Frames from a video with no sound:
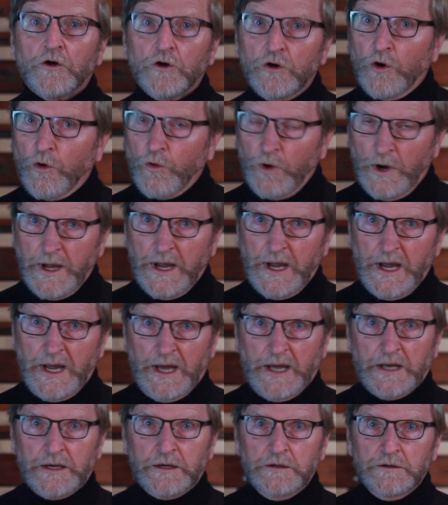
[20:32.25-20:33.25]
go
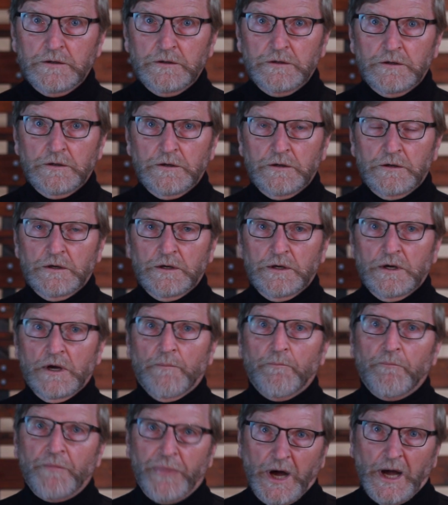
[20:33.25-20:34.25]
ahead.
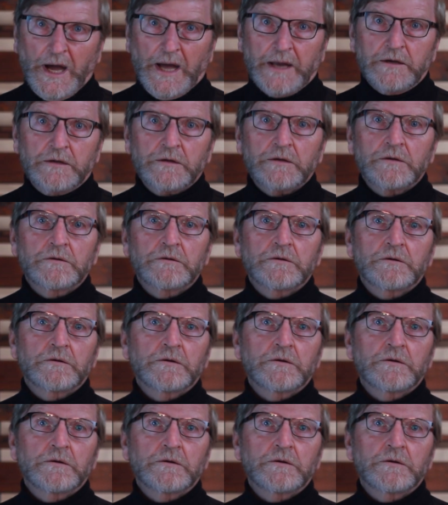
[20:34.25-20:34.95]
But